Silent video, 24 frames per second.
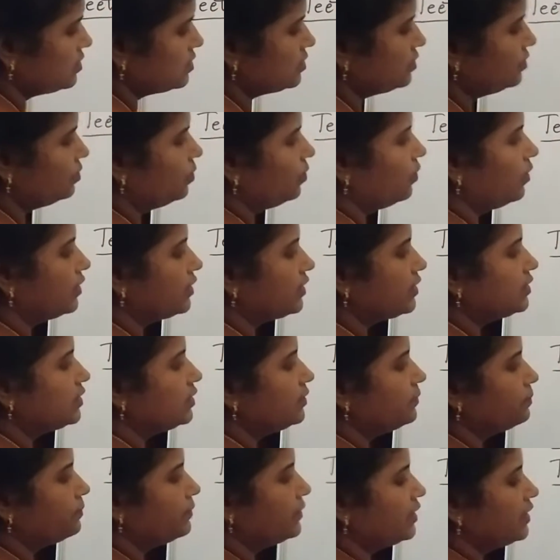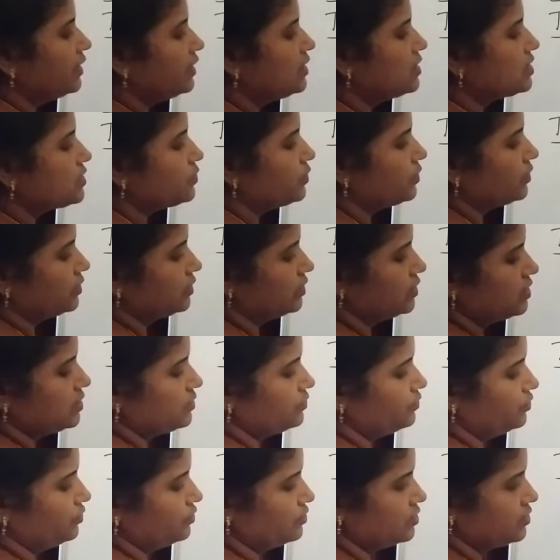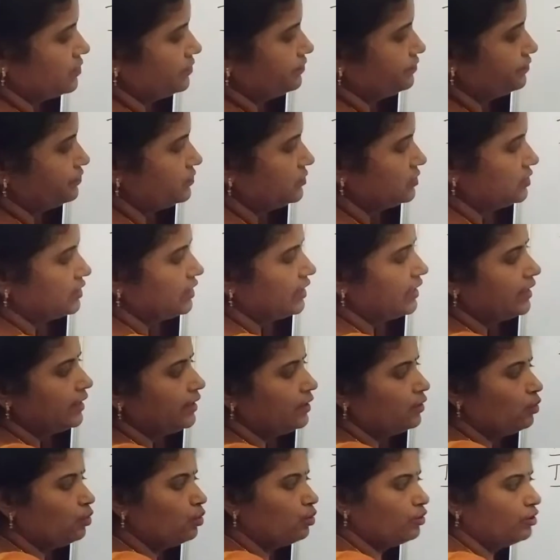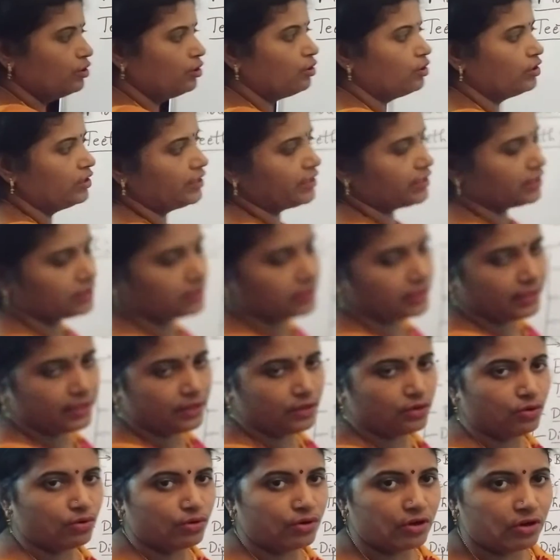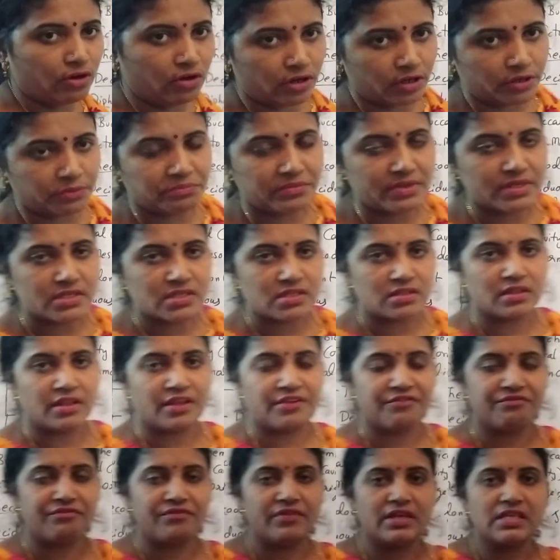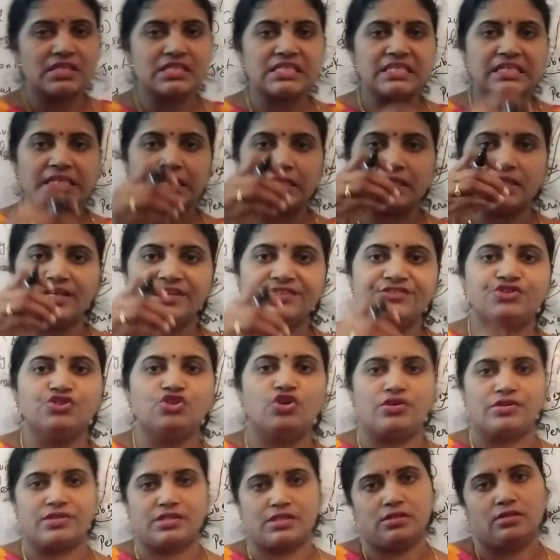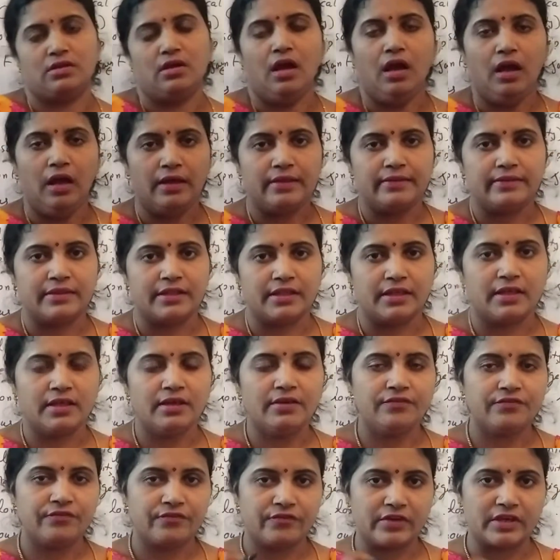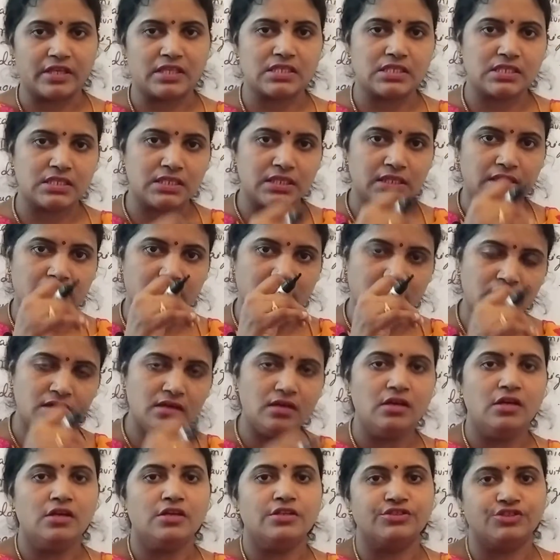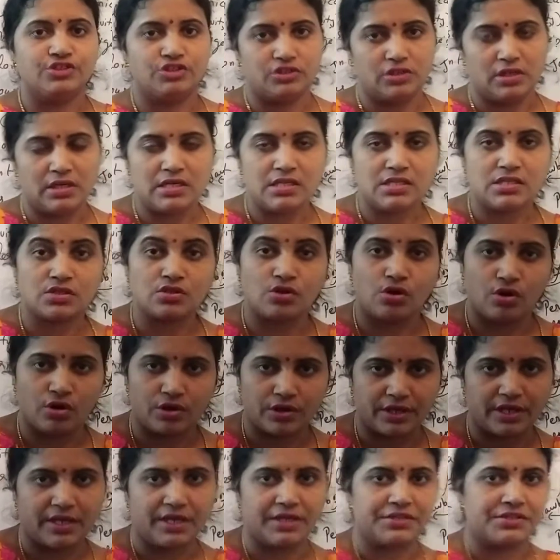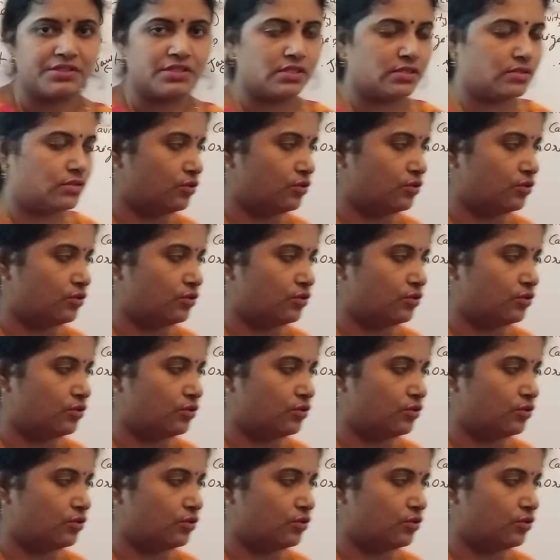So what are the meanings for these words? Thecodont means they fixed in the jaws. They fixed in the jaw sockets.